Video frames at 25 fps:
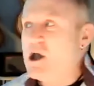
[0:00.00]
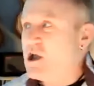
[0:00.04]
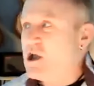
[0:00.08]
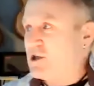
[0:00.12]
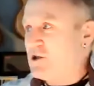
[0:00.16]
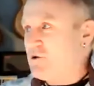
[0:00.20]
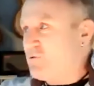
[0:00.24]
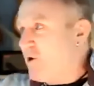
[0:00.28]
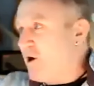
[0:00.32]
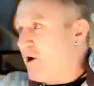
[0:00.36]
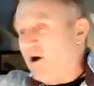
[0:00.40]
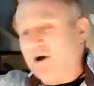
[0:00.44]

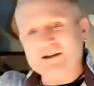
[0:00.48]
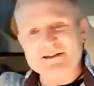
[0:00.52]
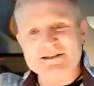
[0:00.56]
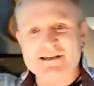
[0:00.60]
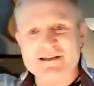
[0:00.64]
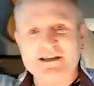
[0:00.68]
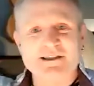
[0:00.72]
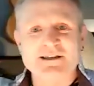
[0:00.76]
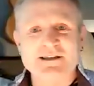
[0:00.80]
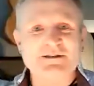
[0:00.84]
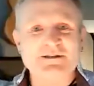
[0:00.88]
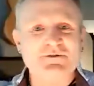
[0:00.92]
You all
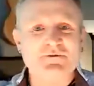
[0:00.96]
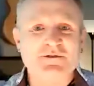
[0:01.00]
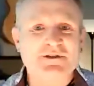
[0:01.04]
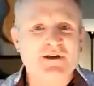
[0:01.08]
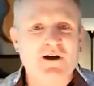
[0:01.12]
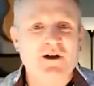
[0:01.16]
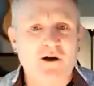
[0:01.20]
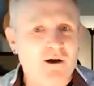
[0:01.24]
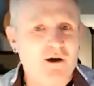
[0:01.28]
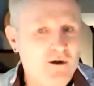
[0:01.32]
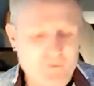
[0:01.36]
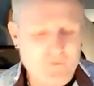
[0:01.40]
said this was
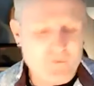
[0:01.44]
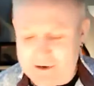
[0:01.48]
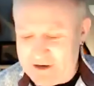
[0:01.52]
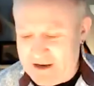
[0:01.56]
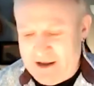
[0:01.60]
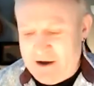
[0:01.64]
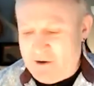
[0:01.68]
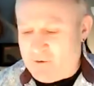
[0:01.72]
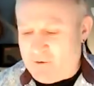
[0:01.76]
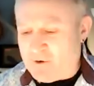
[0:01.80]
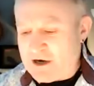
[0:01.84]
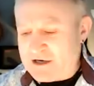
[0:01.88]
all
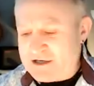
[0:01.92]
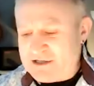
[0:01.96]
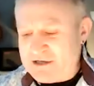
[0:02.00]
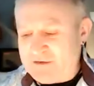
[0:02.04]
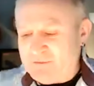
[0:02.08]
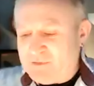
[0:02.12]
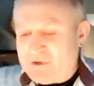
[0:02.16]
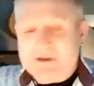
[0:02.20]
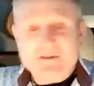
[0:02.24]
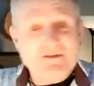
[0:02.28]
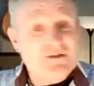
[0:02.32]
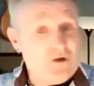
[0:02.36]
what I
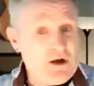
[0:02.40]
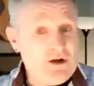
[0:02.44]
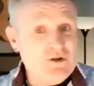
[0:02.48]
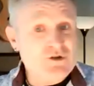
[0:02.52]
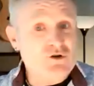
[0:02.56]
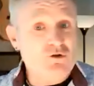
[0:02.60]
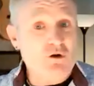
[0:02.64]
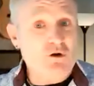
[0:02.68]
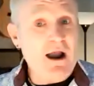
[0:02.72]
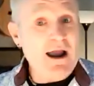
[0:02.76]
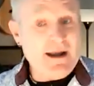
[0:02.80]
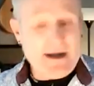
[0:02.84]
should believe, so I
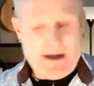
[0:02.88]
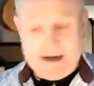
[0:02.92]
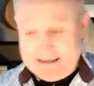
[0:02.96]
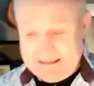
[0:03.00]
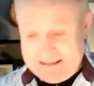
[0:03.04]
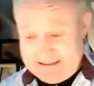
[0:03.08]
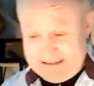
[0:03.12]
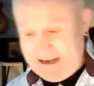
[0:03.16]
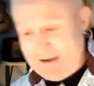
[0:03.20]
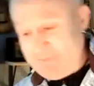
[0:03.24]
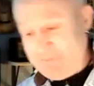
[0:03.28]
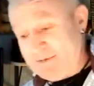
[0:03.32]
tried it. I
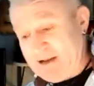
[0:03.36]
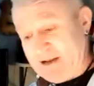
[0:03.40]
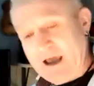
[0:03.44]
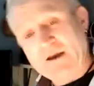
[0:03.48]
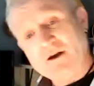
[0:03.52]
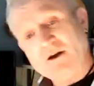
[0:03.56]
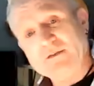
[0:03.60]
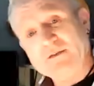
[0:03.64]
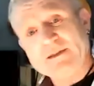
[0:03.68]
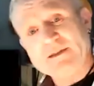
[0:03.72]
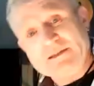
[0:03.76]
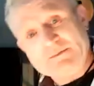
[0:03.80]
stepped
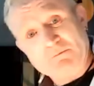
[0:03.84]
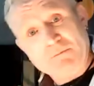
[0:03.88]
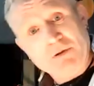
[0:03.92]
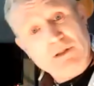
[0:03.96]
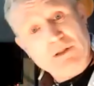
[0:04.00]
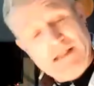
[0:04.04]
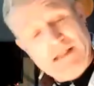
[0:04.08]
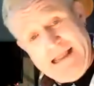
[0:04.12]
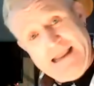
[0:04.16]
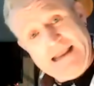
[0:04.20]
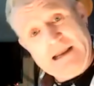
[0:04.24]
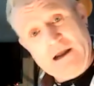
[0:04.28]
out on this
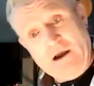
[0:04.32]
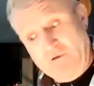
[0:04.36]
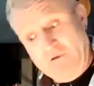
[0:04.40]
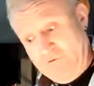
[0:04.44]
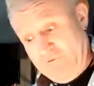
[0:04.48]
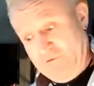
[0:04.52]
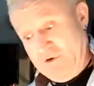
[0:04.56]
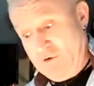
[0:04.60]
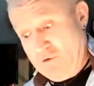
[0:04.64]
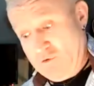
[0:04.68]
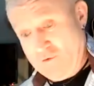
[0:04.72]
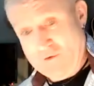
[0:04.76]
plank
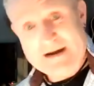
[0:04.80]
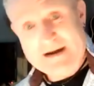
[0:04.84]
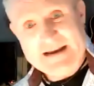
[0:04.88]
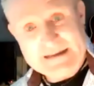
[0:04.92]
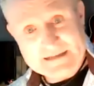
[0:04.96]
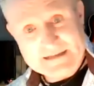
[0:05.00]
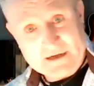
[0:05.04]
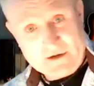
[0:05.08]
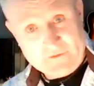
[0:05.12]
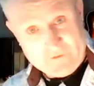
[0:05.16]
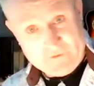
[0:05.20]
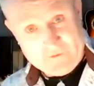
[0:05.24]
of your
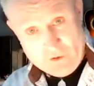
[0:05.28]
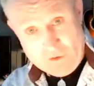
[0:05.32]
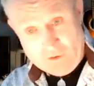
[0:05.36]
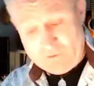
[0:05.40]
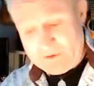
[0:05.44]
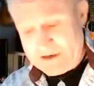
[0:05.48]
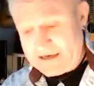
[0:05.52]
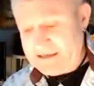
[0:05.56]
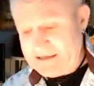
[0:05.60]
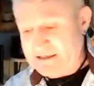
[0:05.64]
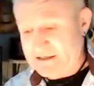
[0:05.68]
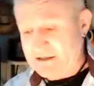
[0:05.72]
reason,
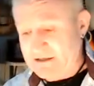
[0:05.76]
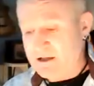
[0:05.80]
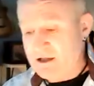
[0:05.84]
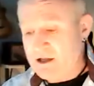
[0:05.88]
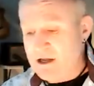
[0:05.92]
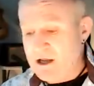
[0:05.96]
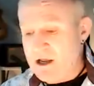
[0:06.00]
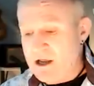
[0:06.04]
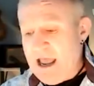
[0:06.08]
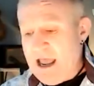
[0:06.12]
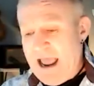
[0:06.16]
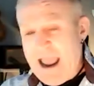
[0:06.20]

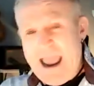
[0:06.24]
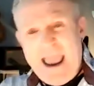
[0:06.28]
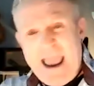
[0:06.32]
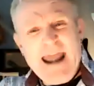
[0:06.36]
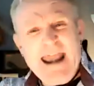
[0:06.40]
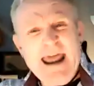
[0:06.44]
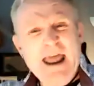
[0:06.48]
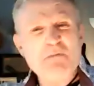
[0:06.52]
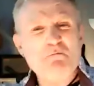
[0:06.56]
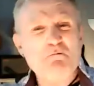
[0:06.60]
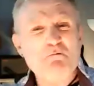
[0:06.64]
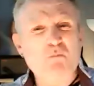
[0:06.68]

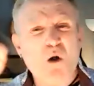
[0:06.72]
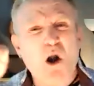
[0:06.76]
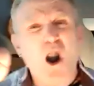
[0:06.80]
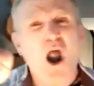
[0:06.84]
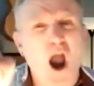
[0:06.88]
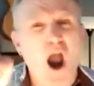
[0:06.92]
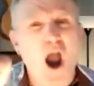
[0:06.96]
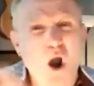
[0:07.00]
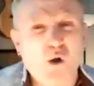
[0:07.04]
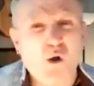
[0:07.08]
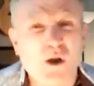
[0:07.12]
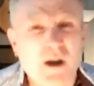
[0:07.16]
and it
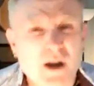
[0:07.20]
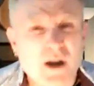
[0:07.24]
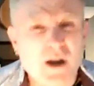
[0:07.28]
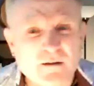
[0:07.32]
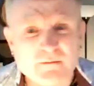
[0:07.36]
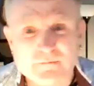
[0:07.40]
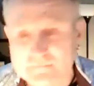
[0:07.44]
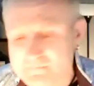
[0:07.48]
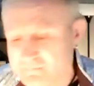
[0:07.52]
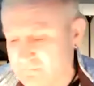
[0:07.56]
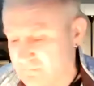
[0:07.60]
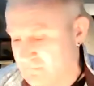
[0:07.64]
broke.
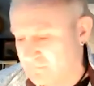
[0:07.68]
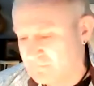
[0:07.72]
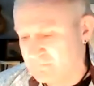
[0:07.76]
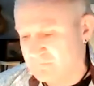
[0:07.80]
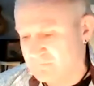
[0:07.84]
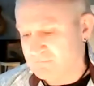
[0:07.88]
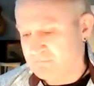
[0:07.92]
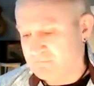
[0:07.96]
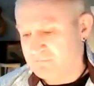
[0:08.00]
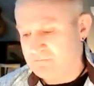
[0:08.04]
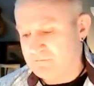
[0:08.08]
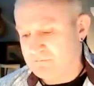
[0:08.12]

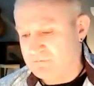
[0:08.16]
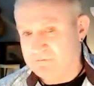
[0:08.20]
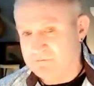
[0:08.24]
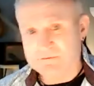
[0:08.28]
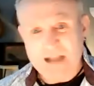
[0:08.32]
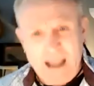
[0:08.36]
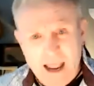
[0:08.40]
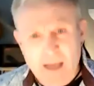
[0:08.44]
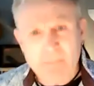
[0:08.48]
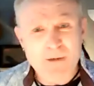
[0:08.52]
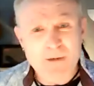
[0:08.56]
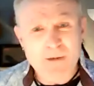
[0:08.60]

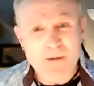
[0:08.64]
Damn